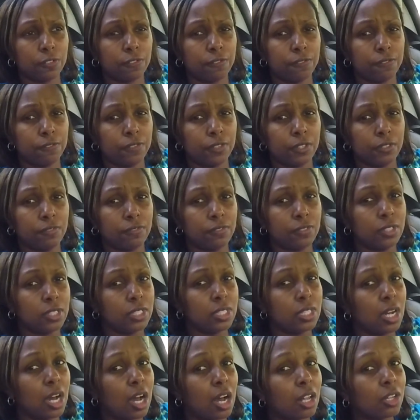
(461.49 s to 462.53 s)

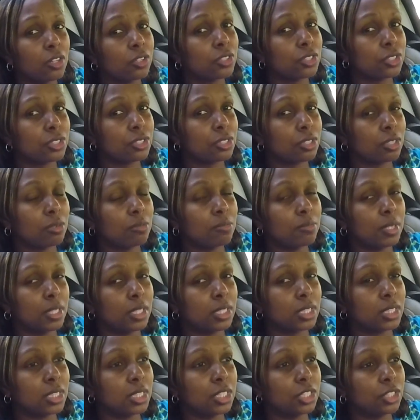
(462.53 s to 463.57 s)
$50 a
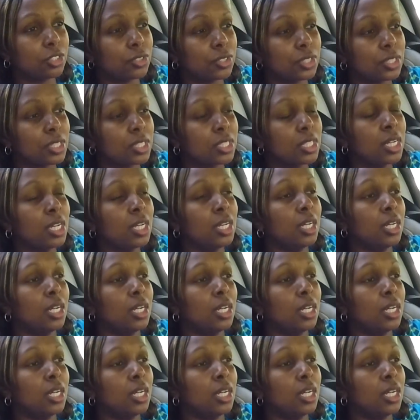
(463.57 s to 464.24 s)
month in interest.